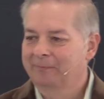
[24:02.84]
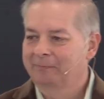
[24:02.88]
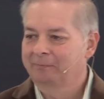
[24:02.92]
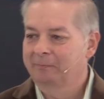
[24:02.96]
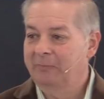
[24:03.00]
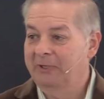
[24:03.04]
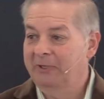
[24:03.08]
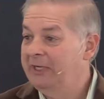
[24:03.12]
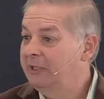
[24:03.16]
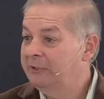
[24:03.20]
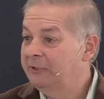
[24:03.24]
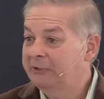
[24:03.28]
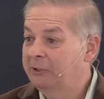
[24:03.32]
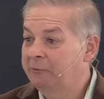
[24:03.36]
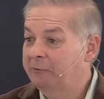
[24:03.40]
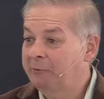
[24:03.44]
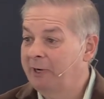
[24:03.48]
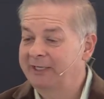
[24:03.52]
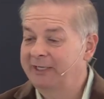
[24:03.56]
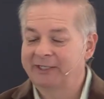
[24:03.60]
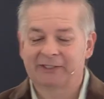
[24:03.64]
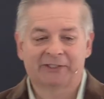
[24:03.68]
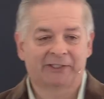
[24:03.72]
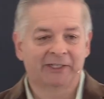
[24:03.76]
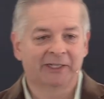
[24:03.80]
But here's the
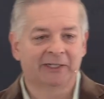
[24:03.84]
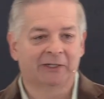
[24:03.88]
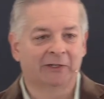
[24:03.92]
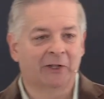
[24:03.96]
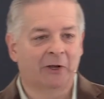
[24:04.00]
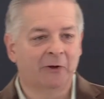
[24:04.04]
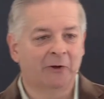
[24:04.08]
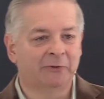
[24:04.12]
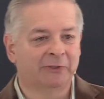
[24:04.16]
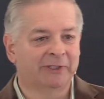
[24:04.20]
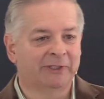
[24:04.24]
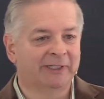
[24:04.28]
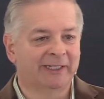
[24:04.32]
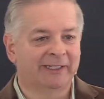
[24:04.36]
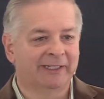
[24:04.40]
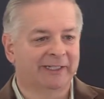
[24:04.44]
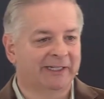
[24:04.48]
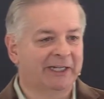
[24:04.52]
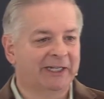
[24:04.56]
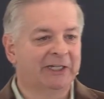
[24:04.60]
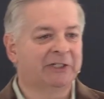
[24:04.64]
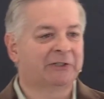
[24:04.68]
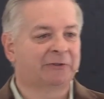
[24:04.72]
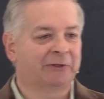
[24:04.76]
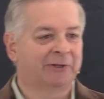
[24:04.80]
greatest theologian in the
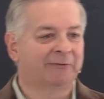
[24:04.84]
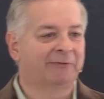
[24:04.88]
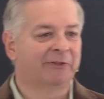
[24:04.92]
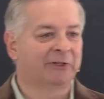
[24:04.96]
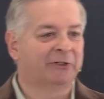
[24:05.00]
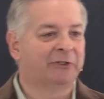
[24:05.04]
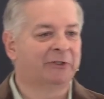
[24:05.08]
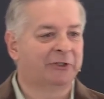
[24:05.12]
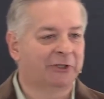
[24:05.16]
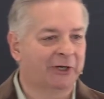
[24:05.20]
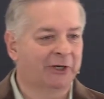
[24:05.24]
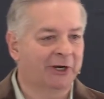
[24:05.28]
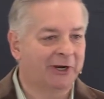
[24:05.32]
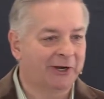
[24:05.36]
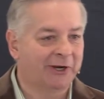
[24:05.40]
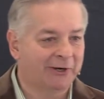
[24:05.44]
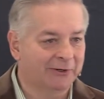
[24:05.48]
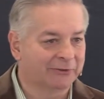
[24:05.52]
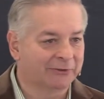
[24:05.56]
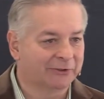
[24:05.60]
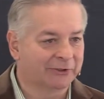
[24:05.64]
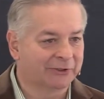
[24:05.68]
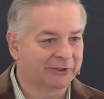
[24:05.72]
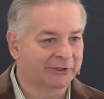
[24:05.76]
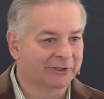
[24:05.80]
history of the
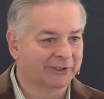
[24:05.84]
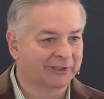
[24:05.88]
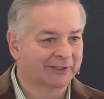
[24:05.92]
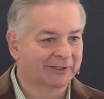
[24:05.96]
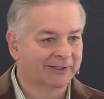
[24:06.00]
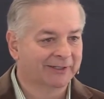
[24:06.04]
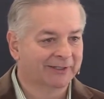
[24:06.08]
church.